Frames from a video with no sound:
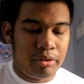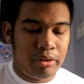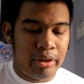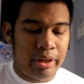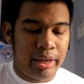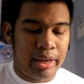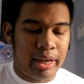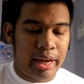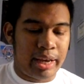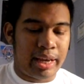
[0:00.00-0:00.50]

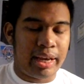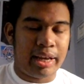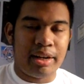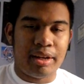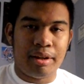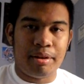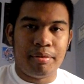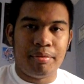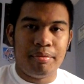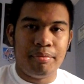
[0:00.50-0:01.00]
I kind of
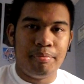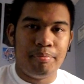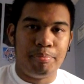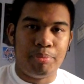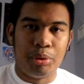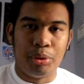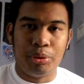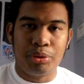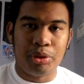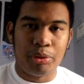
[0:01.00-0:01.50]

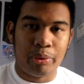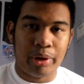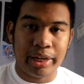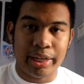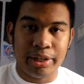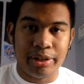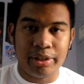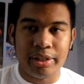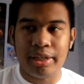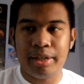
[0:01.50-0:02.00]
broke the right ear
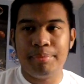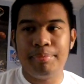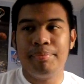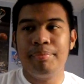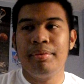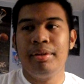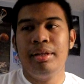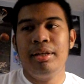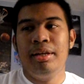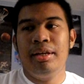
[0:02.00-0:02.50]
cup,
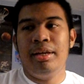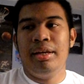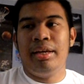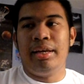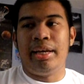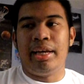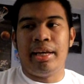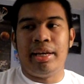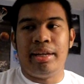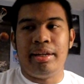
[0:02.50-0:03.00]

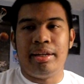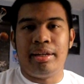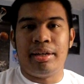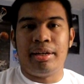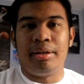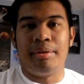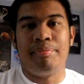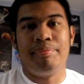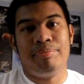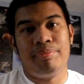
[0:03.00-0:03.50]
and I
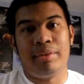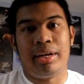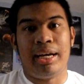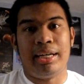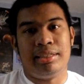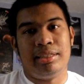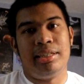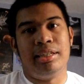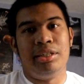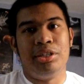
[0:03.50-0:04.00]
had to
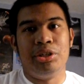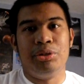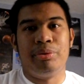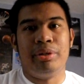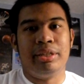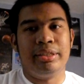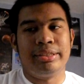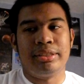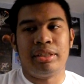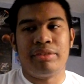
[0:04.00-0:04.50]
get a new one
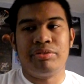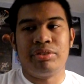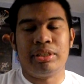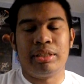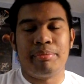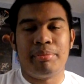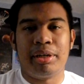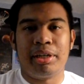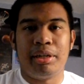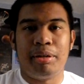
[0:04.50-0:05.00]
because obviously I'm not
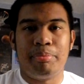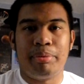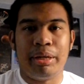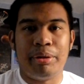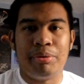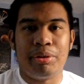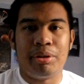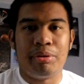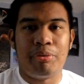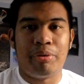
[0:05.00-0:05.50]
going to play with
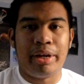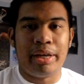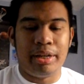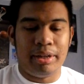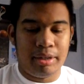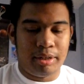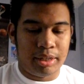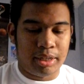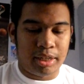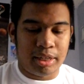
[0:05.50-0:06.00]
the right
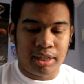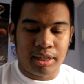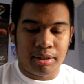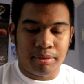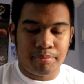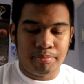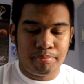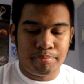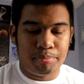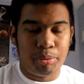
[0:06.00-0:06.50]

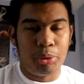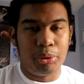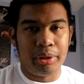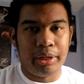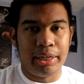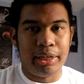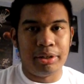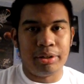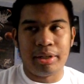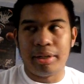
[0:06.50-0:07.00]
broken ear
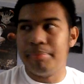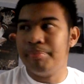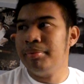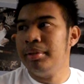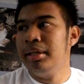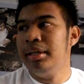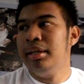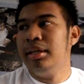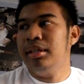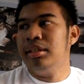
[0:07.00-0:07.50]
cup.
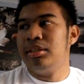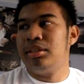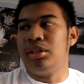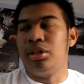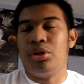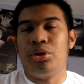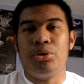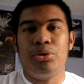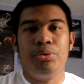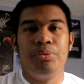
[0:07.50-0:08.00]

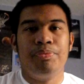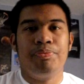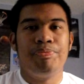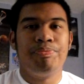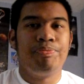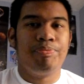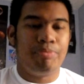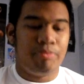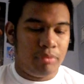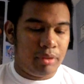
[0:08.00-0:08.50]
So
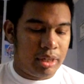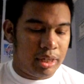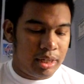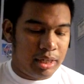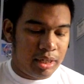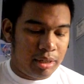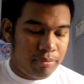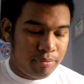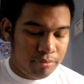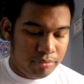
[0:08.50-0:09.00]

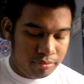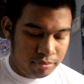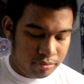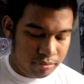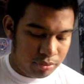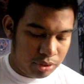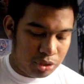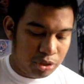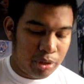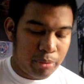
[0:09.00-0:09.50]

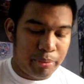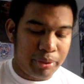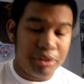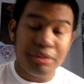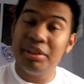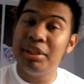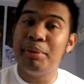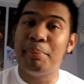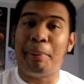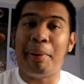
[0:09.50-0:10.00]
durability
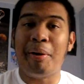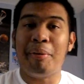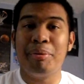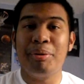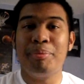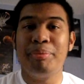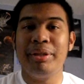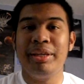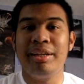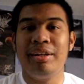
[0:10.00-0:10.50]

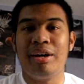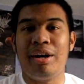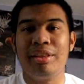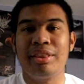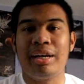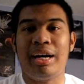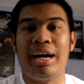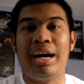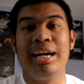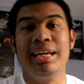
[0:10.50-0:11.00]
probably not the
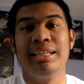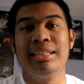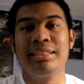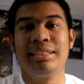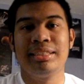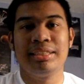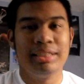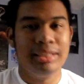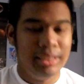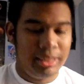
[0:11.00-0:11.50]
highest
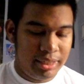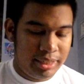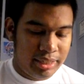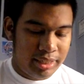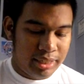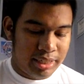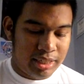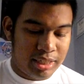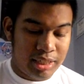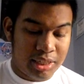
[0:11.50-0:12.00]

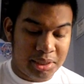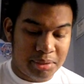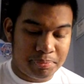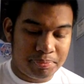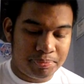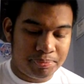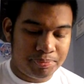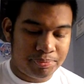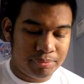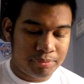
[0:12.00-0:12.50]
on
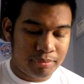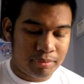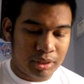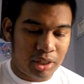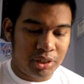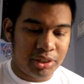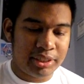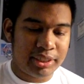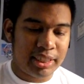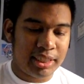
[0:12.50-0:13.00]

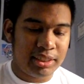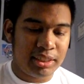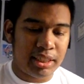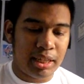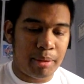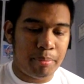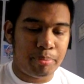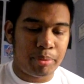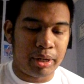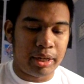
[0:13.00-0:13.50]
this headset,
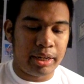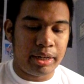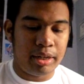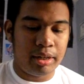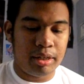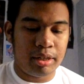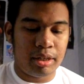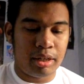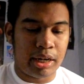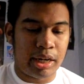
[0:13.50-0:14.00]
but
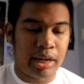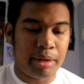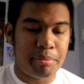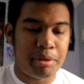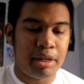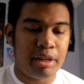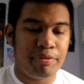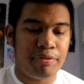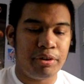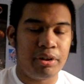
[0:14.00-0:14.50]
I mean,
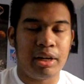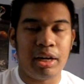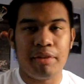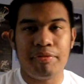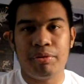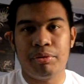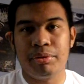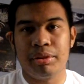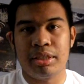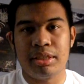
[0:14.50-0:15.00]
if you're careful
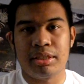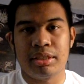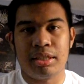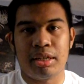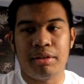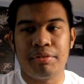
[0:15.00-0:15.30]
with this stuff,